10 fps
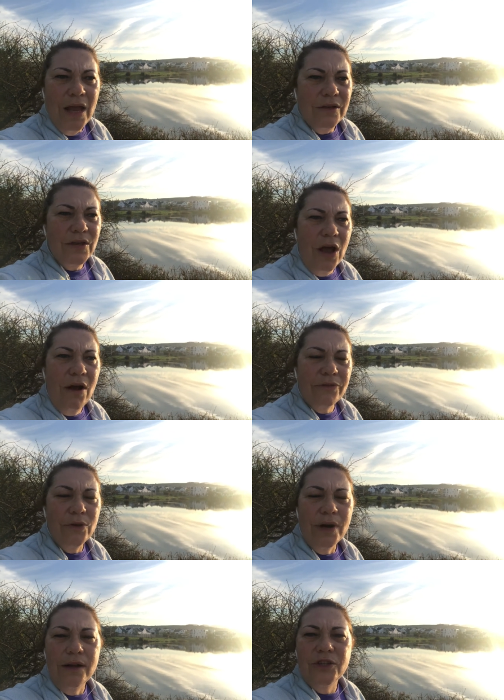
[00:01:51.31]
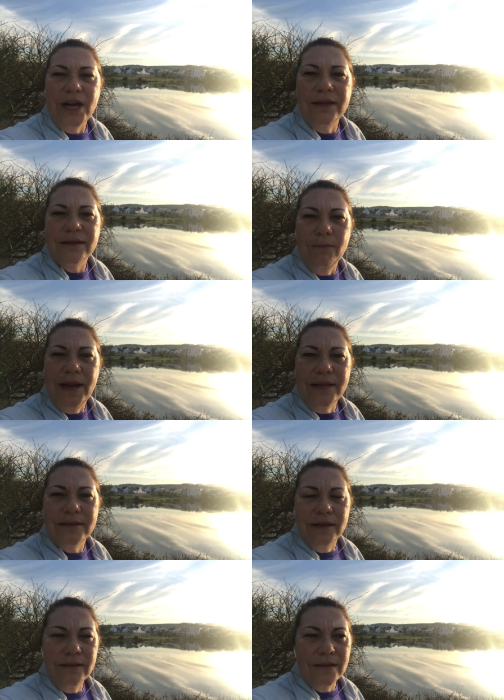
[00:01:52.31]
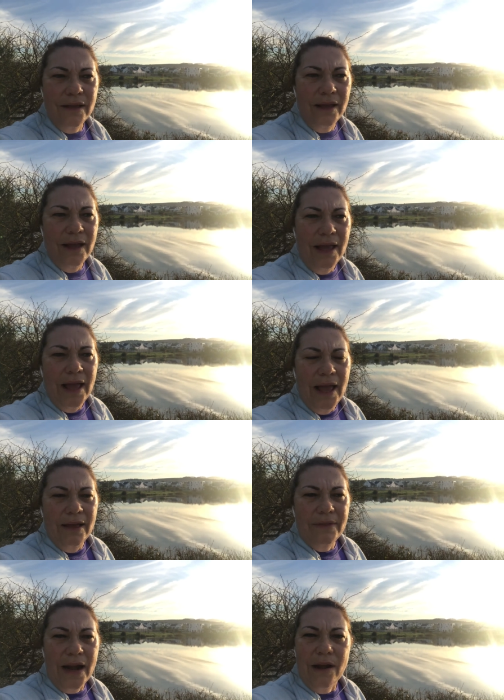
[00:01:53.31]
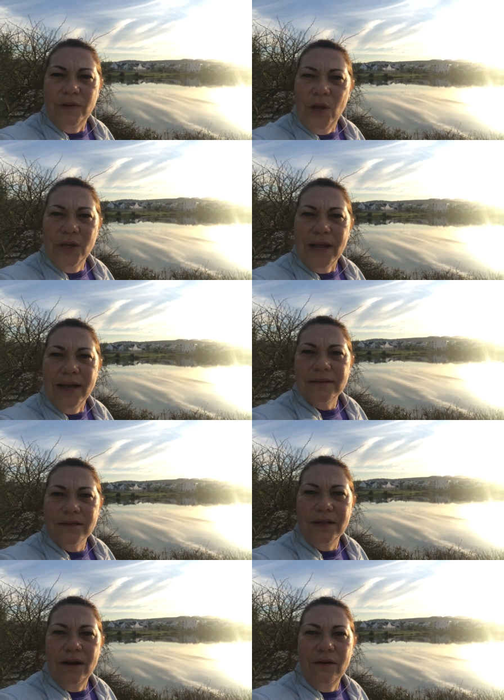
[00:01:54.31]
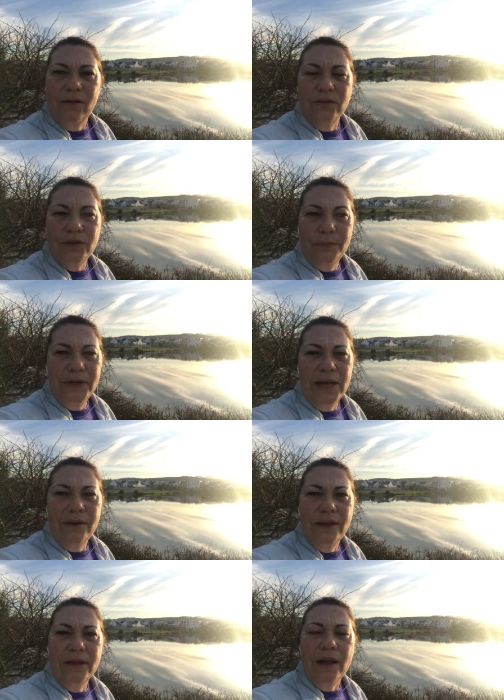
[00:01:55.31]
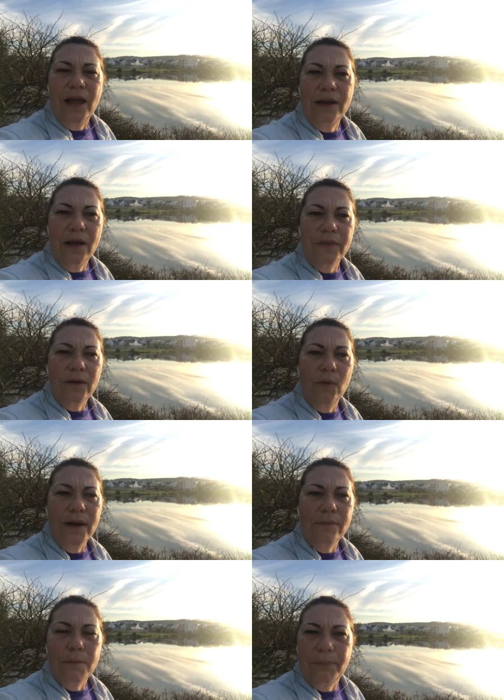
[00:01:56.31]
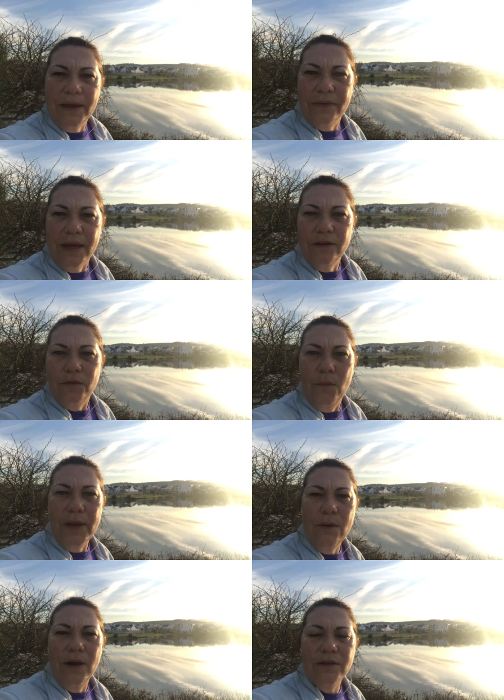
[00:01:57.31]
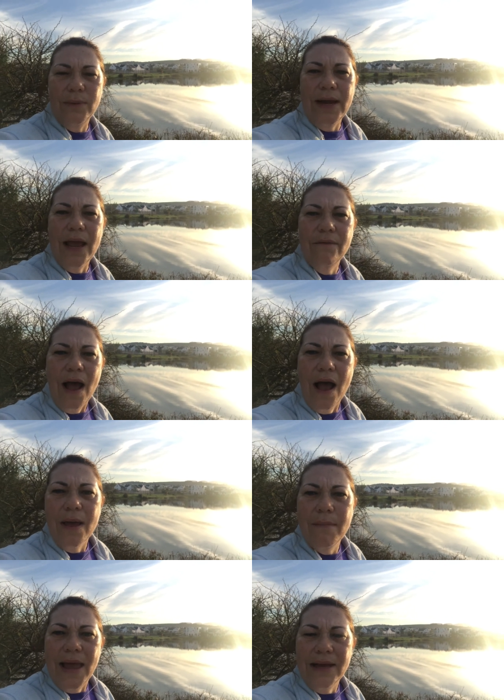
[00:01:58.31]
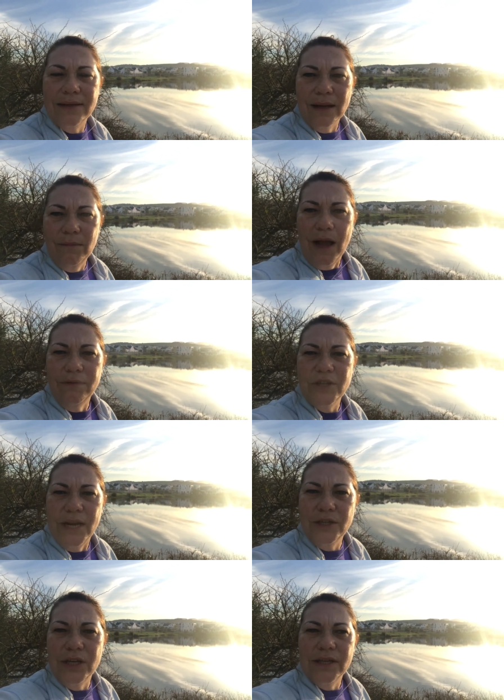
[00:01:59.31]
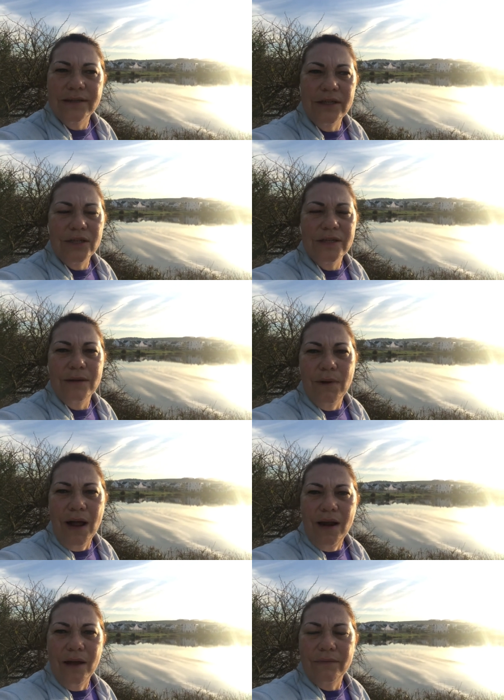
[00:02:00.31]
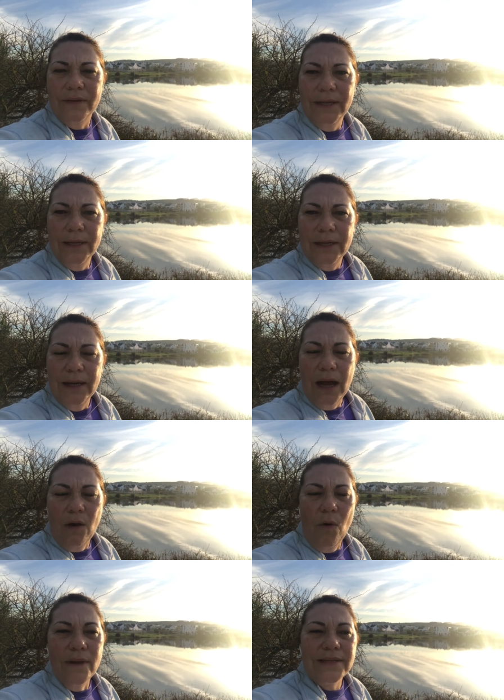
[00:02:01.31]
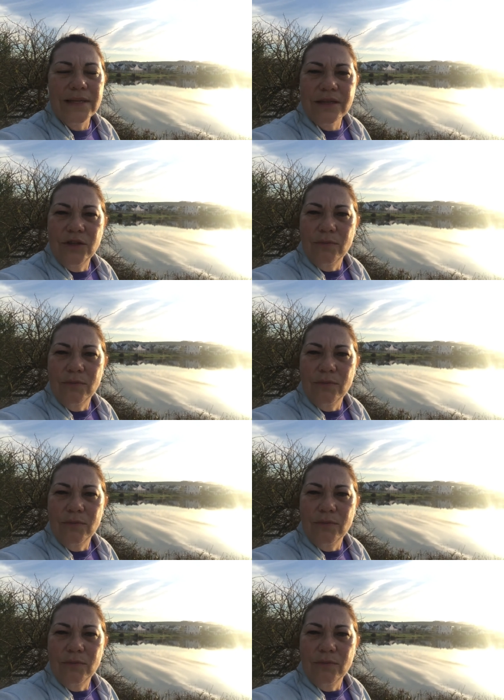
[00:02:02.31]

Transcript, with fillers: So I thought I'll share some lessons that I've learned as a serial entrepreneur. And, the, and I think one of the big things for me was whenever I made some life changing decisions in my life, I always listened